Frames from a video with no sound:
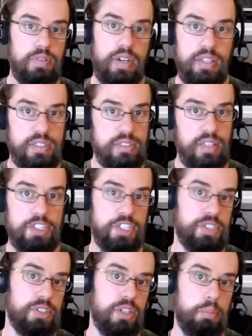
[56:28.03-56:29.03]
And it's
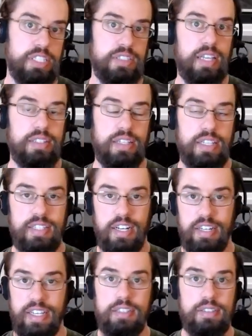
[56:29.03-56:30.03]
logical. I mean, it's not an
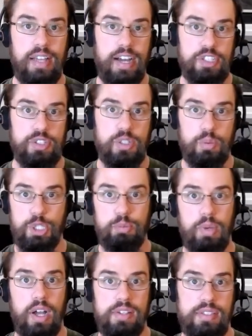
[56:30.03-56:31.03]
illogical
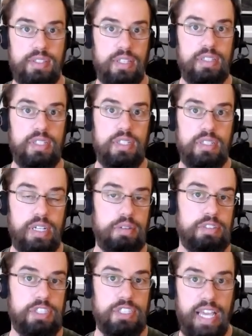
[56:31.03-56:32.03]
response that
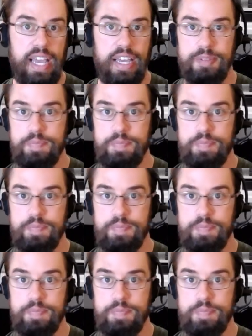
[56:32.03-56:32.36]
governors had,